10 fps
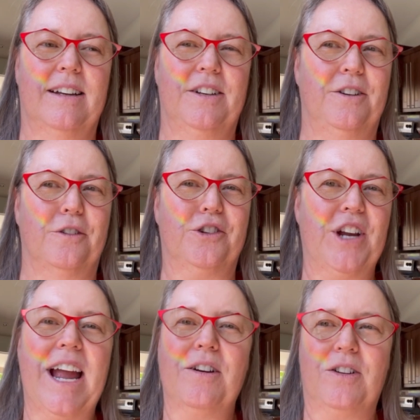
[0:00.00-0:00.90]
your
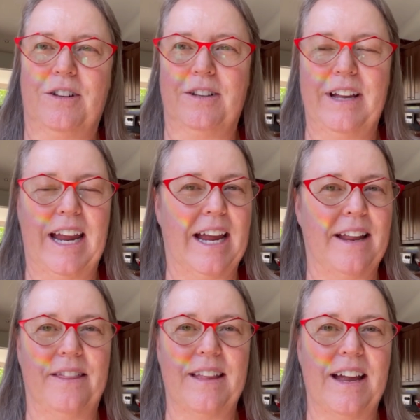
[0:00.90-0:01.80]
channel
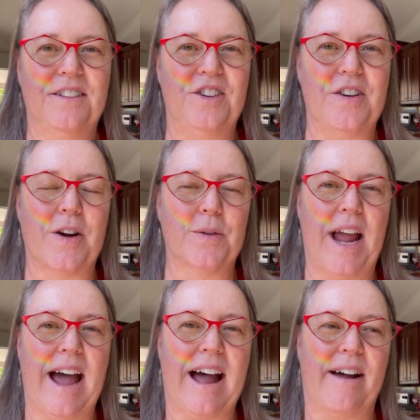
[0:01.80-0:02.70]
and that you don't
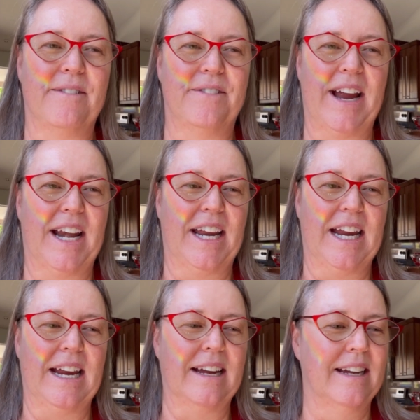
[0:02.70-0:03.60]
have
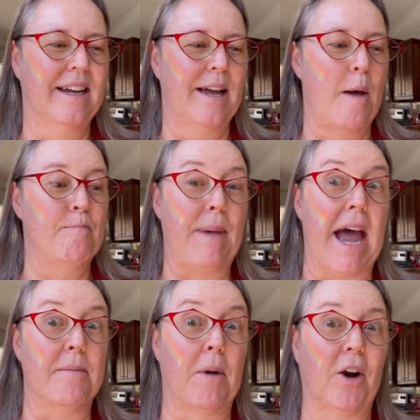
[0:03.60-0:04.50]
any
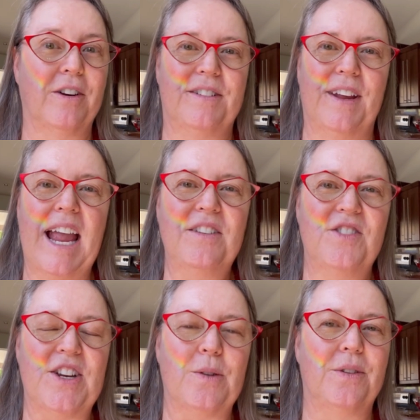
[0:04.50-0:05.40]
bad marks
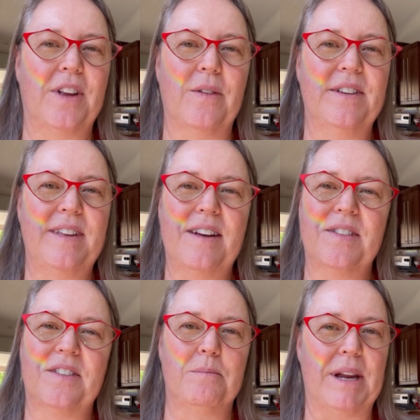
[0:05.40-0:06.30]
against you. So instead of
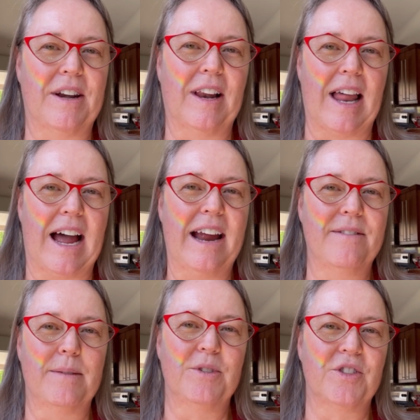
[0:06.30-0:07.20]
this being a
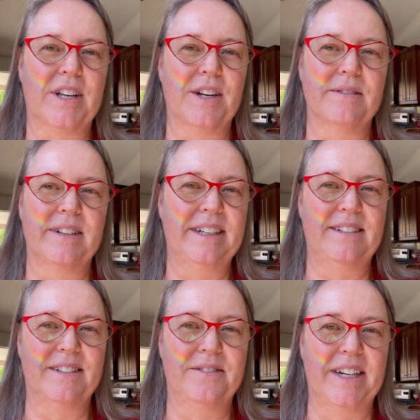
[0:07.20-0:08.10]
live, I'm just gonna
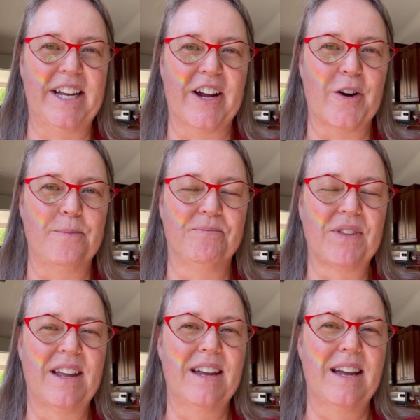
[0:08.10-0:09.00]
release a video.
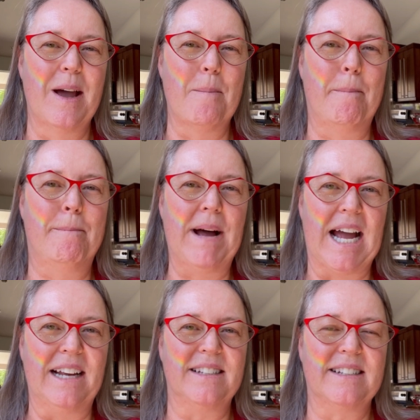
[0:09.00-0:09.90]

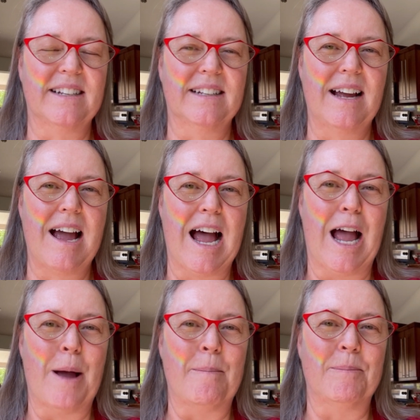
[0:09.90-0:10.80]
But
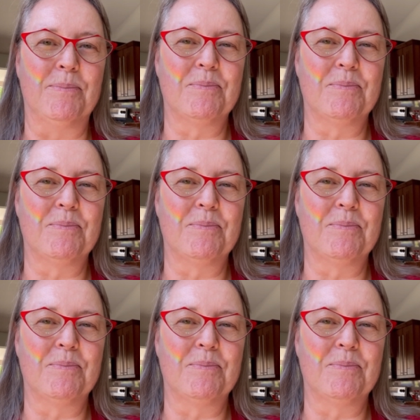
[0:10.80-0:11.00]
um,